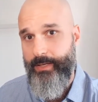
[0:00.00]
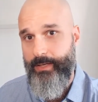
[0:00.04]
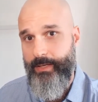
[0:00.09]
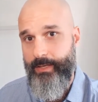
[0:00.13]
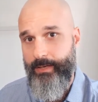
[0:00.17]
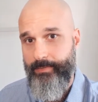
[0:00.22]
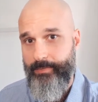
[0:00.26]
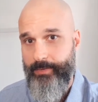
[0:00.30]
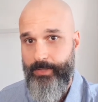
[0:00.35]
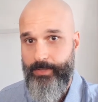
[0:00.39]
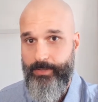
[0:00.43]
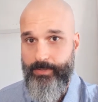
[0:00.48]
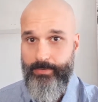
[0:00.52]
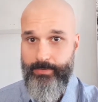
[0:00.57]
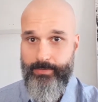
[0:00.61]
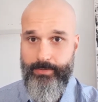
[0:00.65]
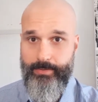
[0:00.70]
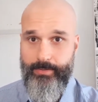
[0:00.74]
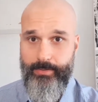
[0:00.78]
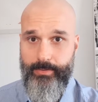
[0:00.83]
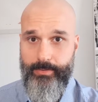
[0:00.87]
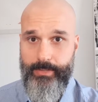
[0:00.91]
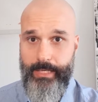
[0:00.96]
if they chose
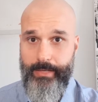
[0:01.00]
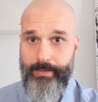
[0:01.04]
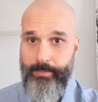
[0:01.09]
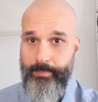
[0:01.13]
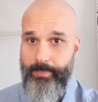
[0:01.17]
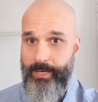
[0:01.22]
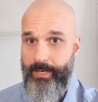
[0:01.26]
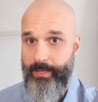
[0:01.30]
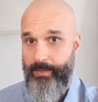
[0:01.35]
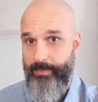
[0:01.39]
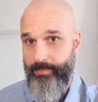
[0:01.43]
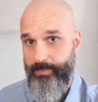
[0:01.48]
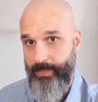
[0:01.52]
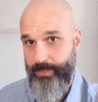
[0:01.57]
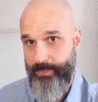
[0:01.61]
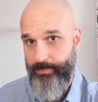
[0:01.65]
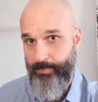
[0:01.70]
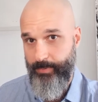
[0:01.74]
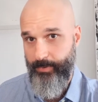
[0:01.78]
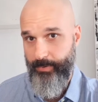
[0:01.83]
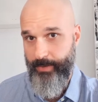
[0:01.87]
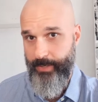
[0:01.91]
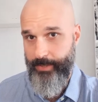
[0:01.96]
to go down the path of
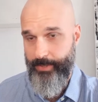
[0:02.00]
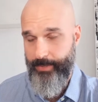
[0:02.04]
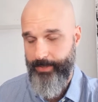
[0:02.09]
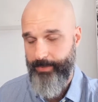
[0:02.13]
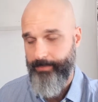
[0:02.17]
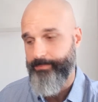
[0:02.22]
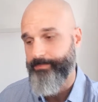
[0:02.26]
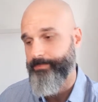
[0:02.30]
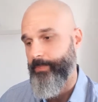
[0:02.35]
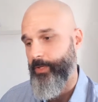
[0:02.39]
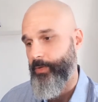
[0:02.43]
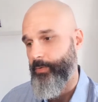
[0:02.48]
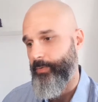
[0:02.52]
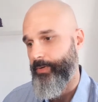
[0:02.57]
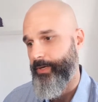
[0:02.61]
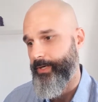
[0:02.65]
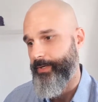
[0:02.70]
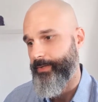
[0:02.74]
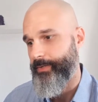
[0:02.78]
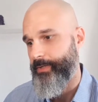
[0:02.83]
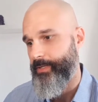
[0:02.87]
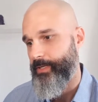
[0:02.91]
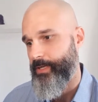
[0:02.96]
exploration.
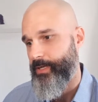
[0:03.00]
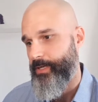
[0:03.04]
Okay?